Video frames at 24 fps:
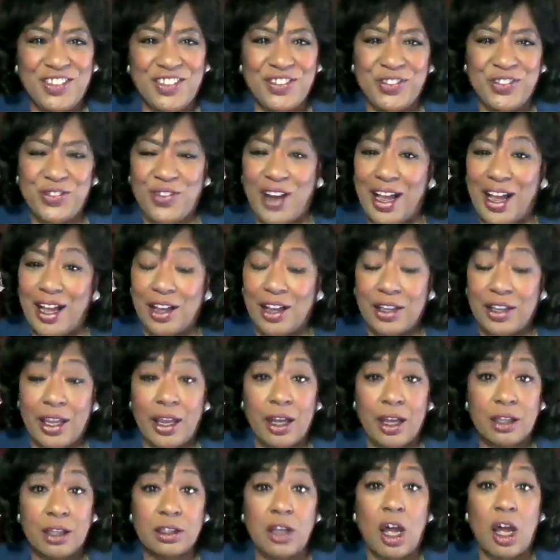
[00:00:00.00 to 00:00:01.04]
wow,
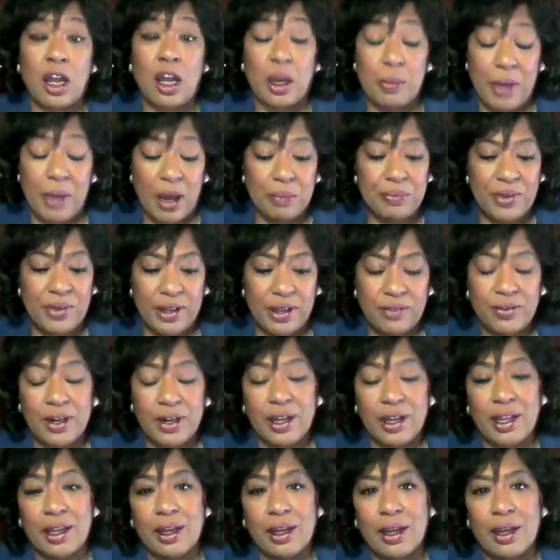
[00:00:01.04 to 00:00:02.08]
yeah, talk about
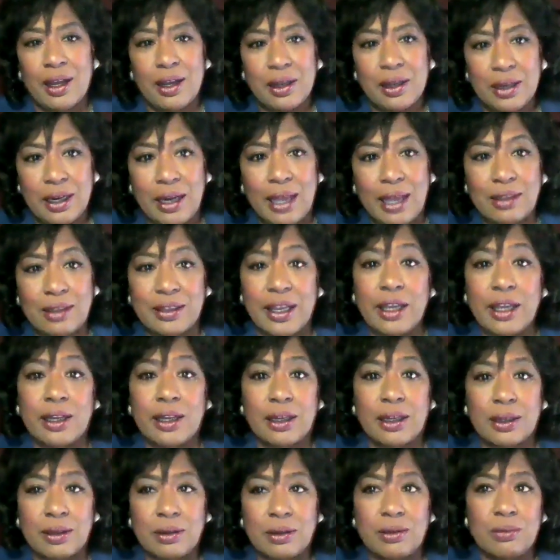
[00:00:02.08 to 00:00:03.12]
pivoting. And I think,
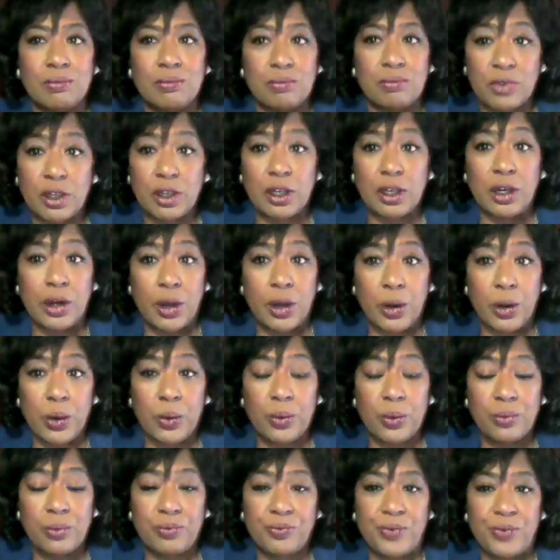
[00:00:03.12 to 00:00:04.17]

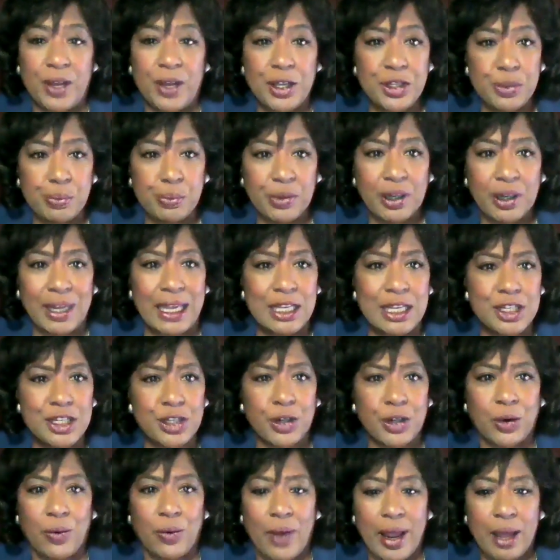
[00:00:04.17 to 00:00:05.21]
Facebook,
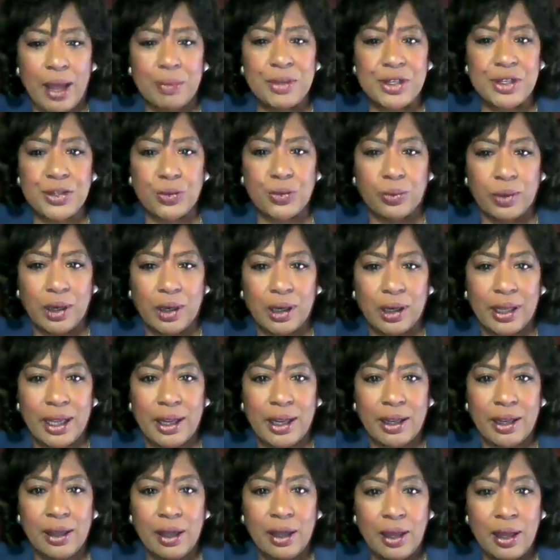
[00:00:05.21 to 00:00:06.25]
Instagram has
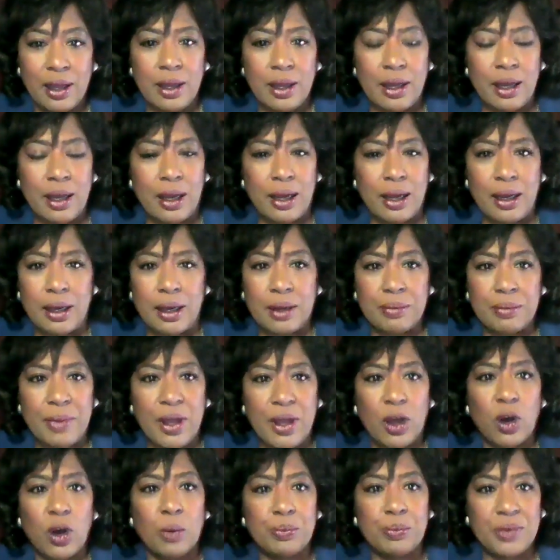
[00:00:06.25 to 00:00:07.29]
really
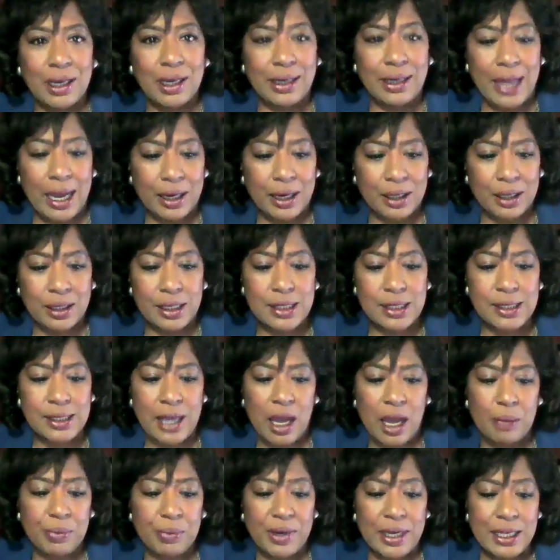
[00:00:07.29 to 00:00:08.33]
helped a lot of these
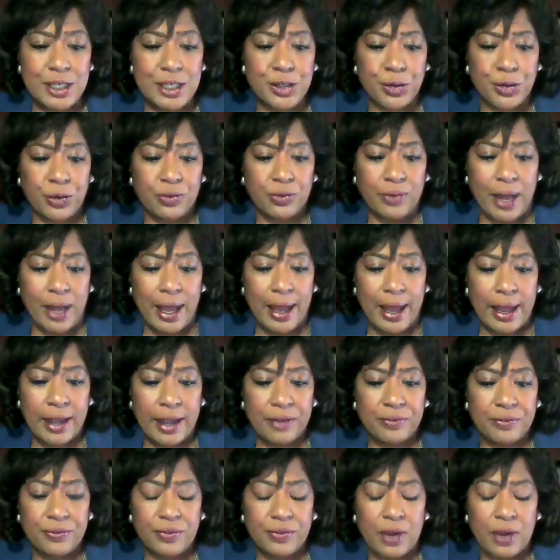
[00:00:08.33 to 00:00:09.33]
companies survive.